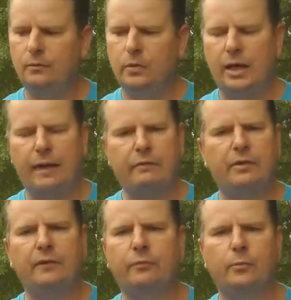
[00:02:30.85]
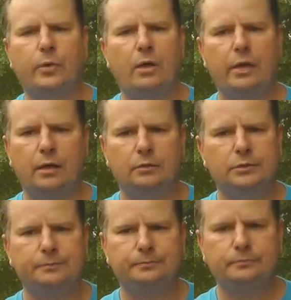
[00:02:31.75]
We got everything from
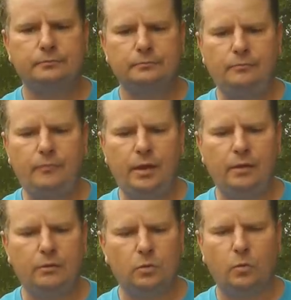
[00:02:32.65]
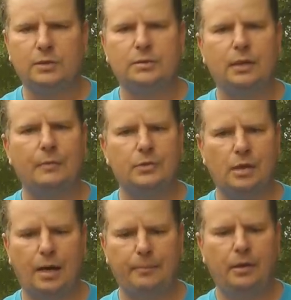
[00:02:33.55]
Brownells. It was a one-stop
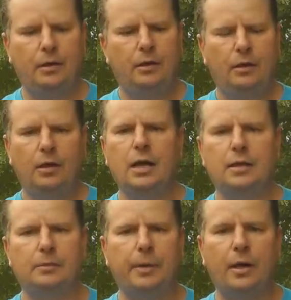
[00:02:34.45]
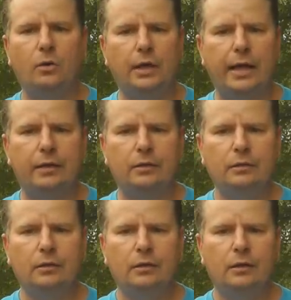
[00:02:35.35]
shop. Got the barrel liner.